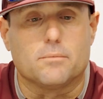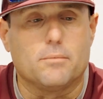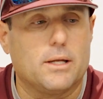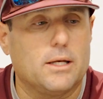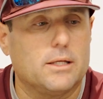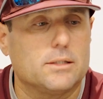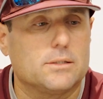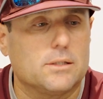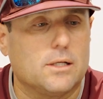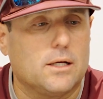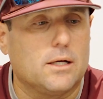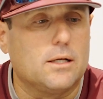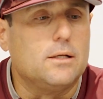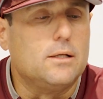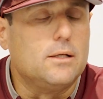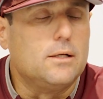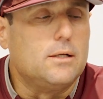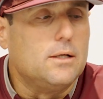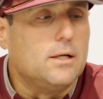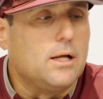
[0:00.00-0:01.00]
I mean,
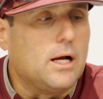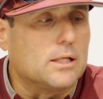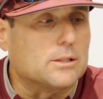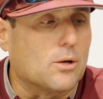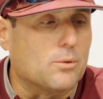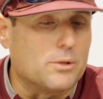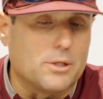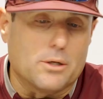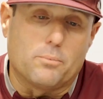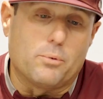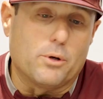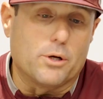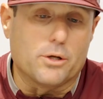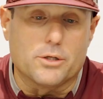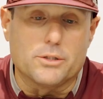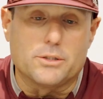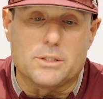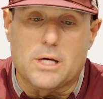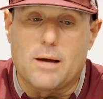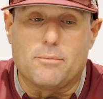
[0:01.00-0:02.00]
I thought we did a pretty
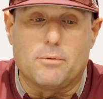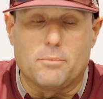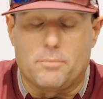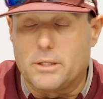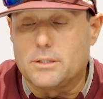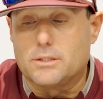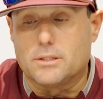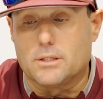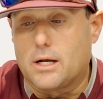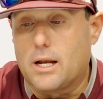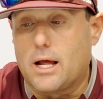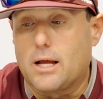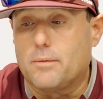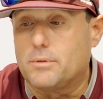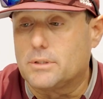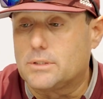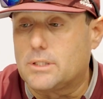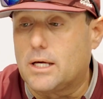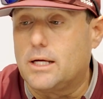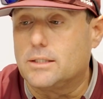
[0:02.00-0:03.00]
good job of pitching tonight
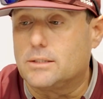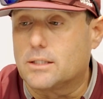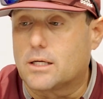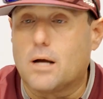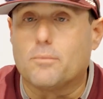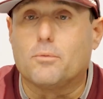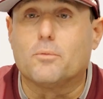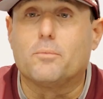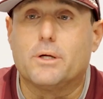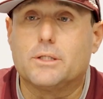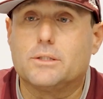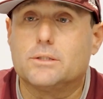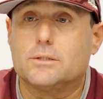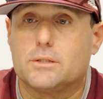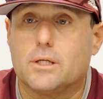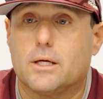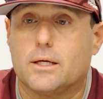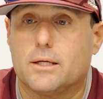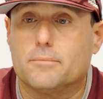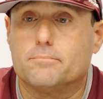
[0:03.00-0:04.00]
besides a couple pitches
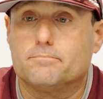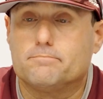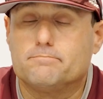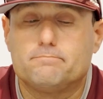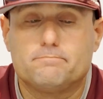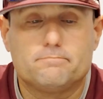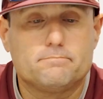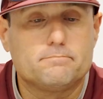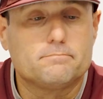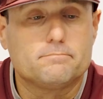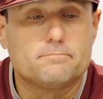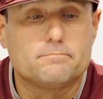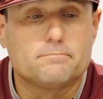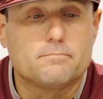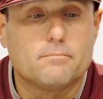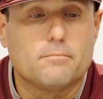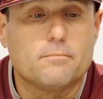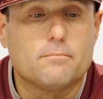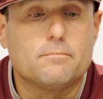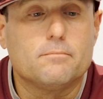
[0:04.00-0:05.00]
to
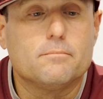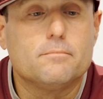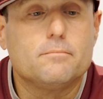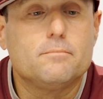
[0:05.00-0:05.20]
him.